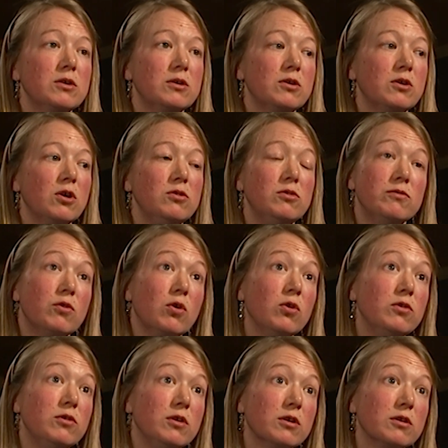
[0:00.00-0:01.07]
code of
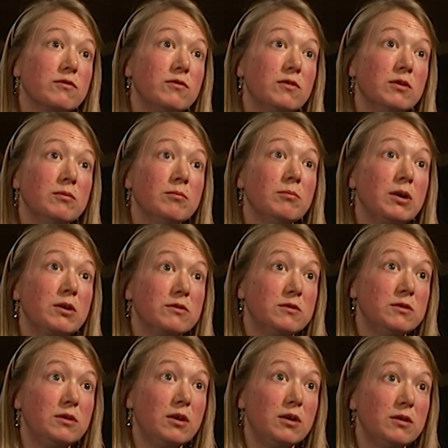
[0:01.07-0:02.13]
conduct for monks
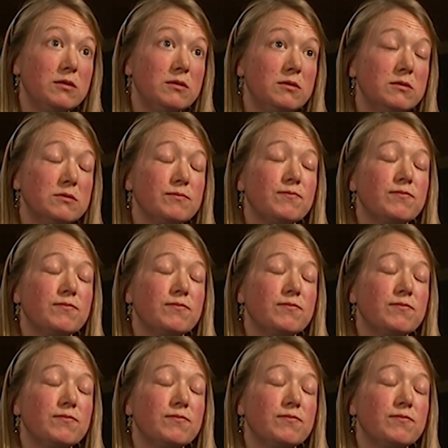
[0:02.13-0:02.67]
and nuns.